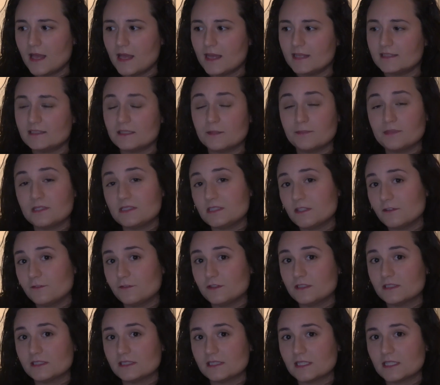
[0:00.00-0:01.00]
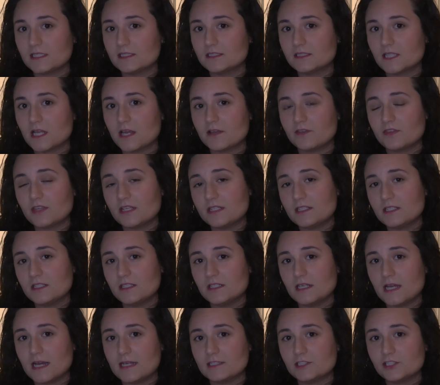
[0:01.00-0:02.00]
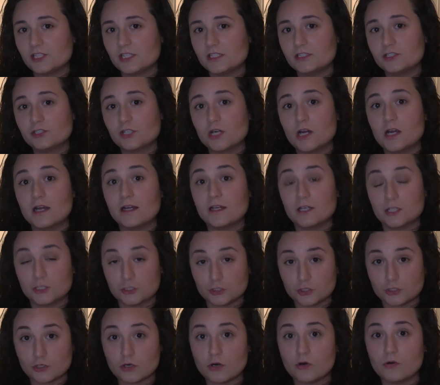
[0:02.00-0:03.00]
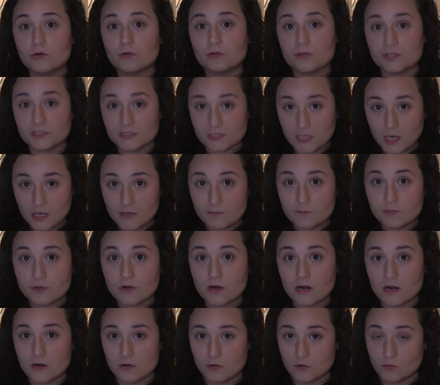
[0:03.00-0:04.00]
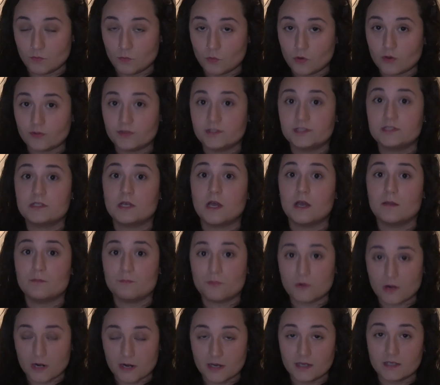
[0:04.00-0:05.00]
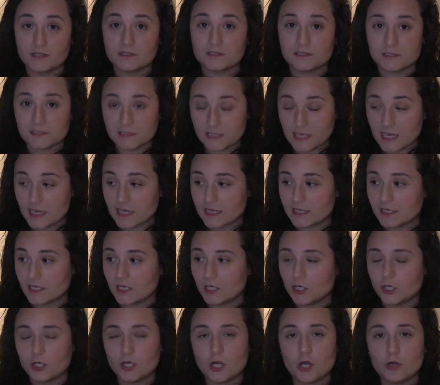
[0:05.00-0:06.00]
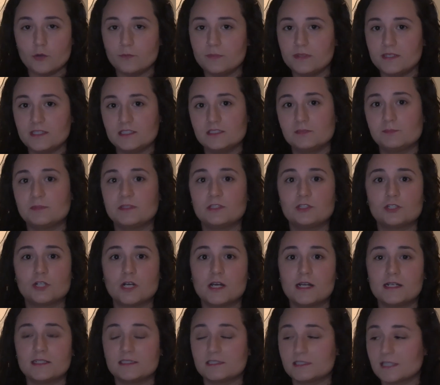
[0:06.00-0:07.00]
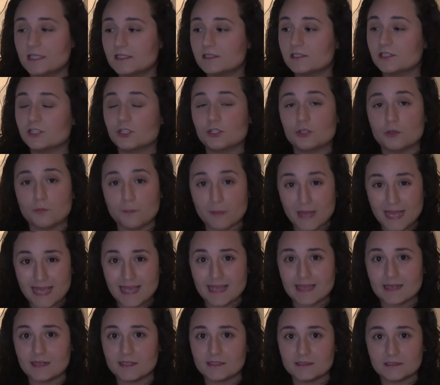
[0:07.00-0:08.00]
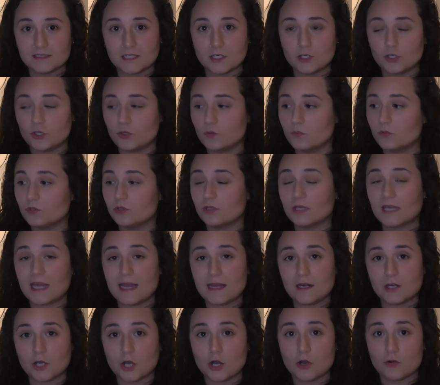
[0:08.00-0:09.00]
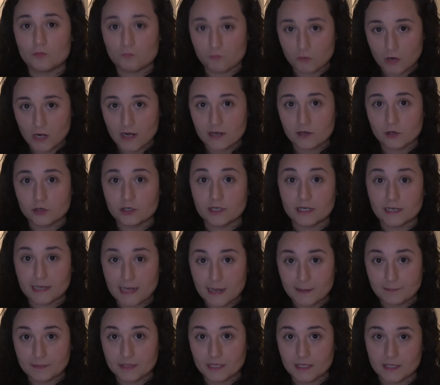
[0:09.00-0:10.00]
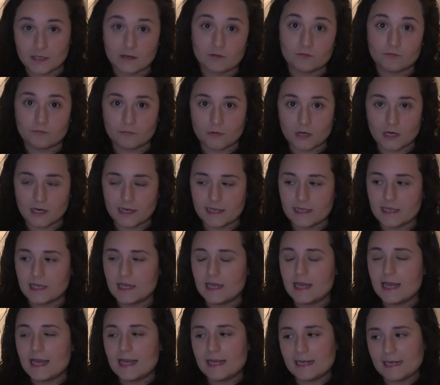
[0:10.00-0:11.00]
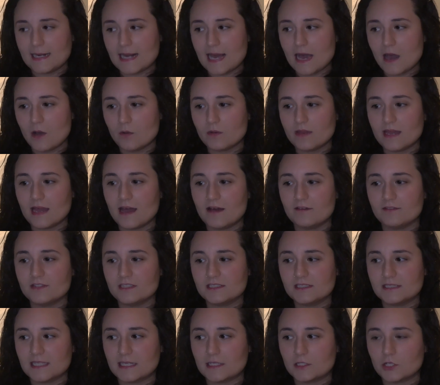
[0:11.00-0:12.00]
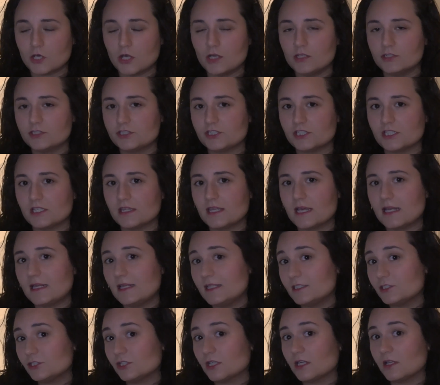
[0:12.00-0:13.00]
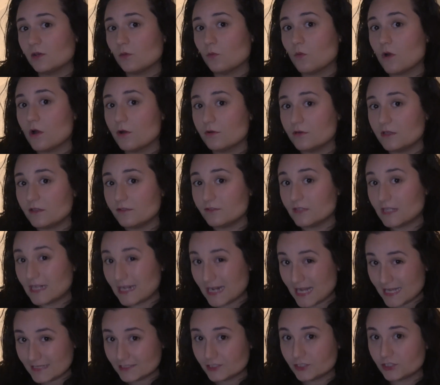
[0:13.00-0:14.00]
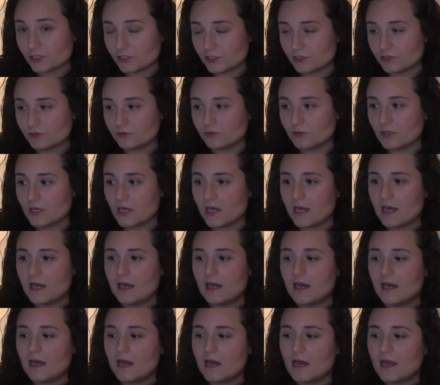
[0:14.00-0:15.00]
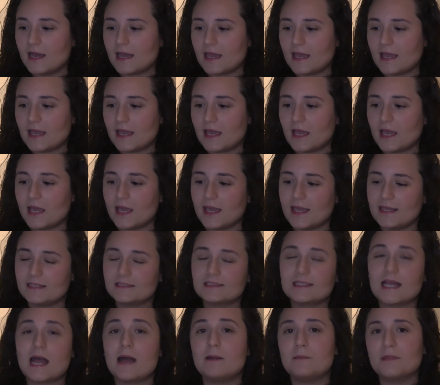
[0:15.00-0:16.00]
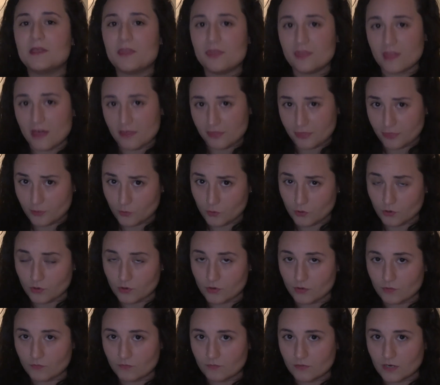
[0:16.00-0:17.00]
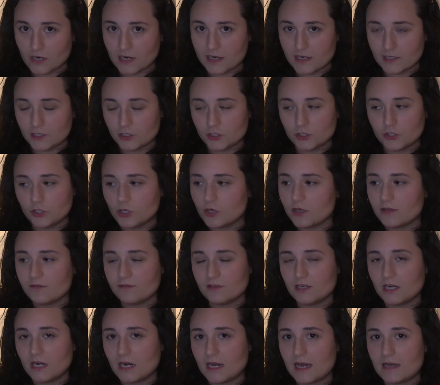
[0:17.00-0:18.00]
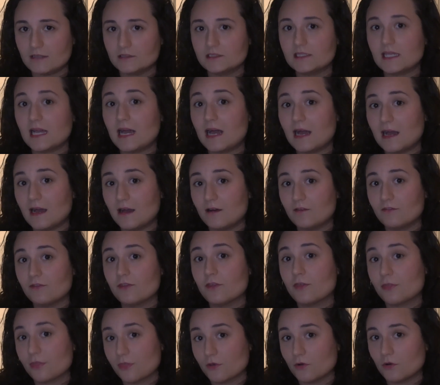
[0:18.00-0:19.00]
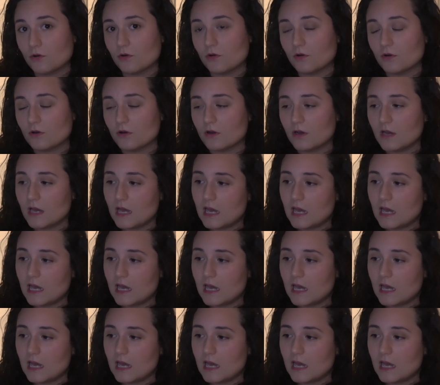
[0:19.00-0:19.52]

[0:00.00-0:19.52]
Except the difference is, like, they didn't actually try and control the typewriter and what the typewriter could say. Nobody's been trying to censor your pen and tell you what you can or can't write on a napkin, right? Now we have this technology that literally won't even let you examine that thought, right? You're not even allowed to have the thought.